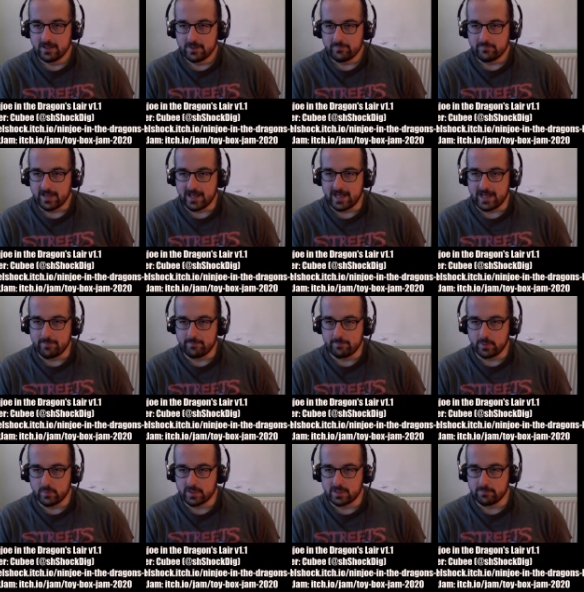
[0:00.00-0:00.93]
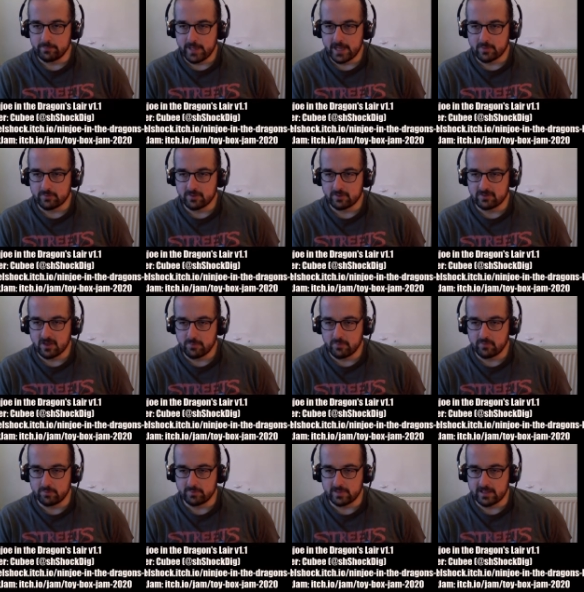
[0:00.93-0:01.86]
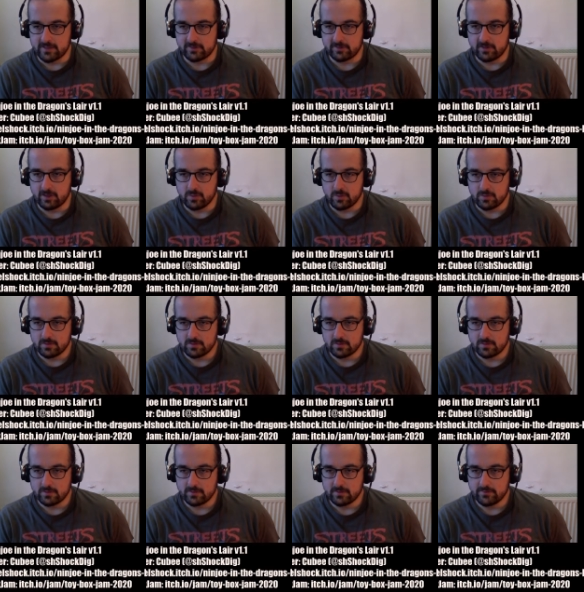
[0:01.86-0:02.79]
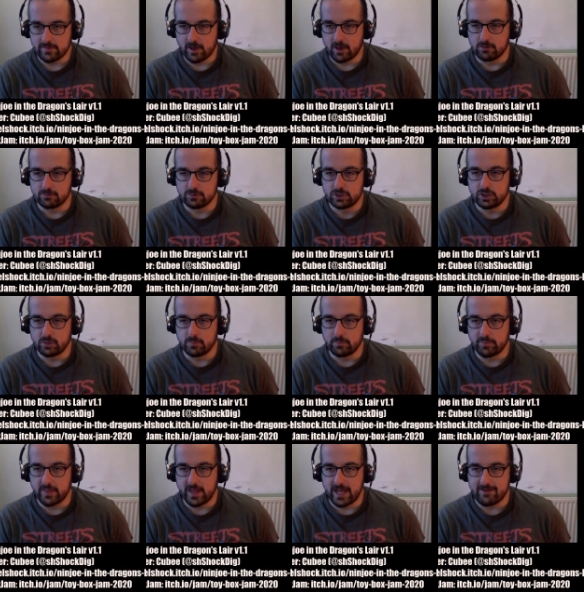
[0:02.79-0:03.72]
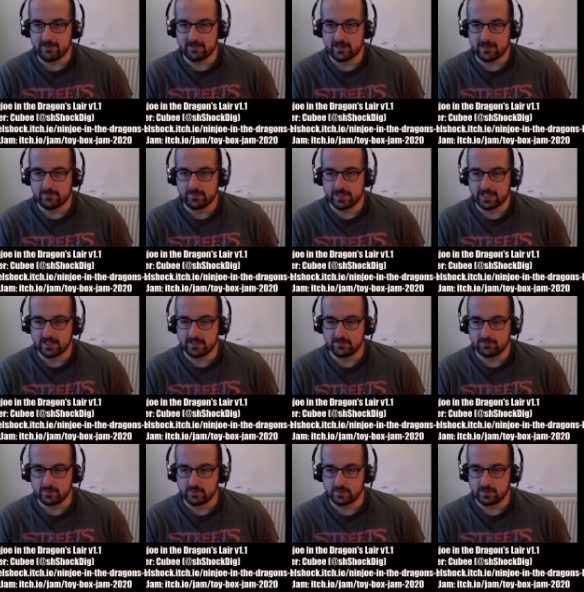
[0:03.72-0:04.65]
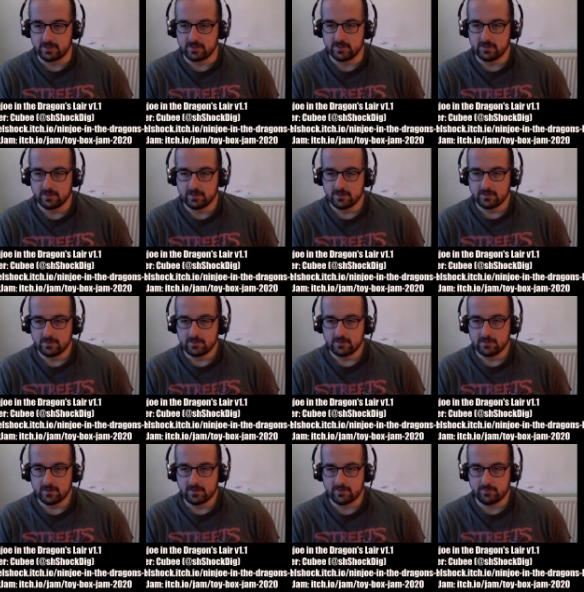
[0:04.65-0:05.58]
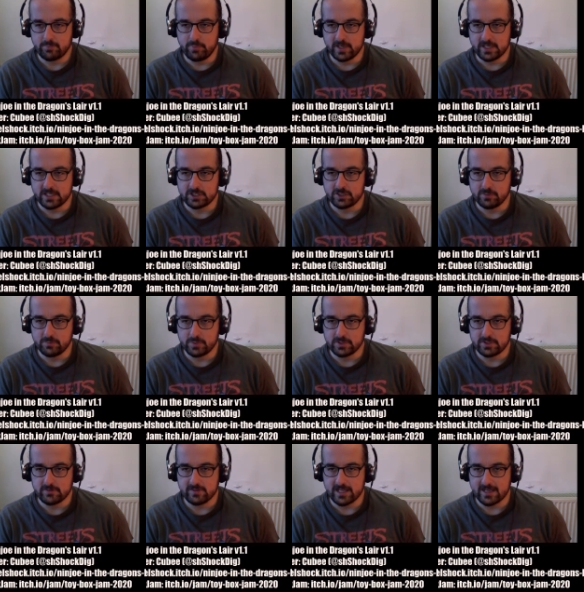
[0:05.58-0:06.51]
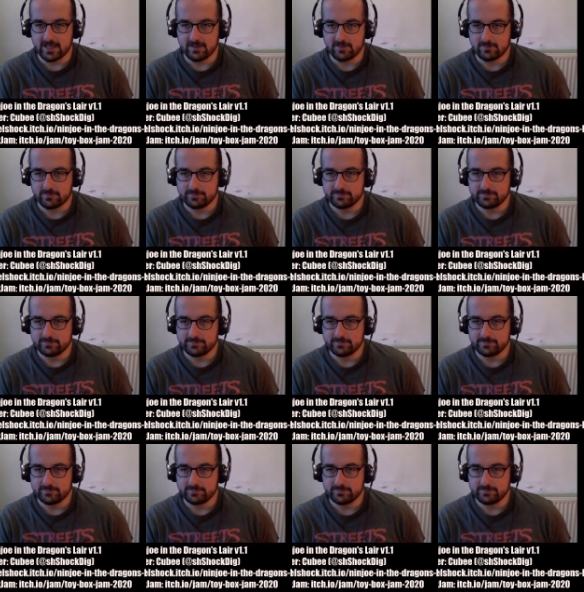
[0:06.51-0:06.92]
But we can bounce on top of them like so. A whole jump there. It lets me kind of do a spring jump, which is nice.